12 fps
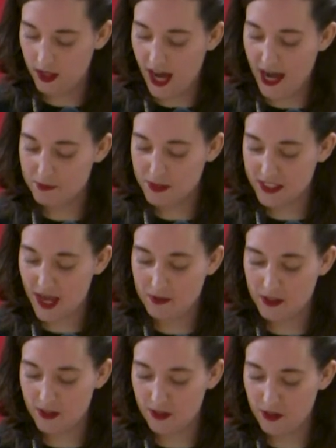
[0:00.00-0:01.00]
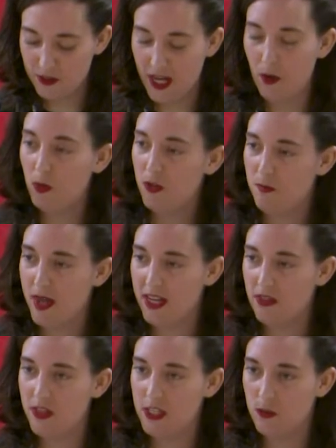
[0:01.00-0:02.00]
I'm skeptical that I would have made
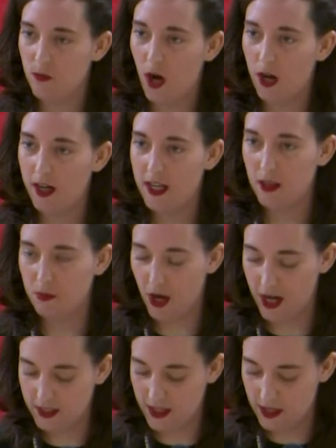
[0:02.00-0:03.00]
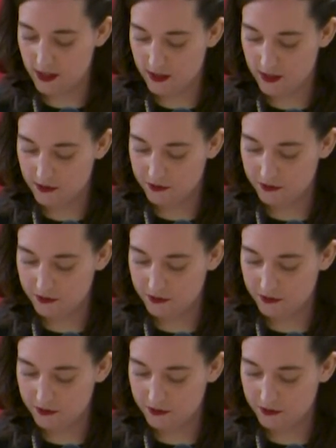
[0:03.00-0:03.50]
it this far in the process.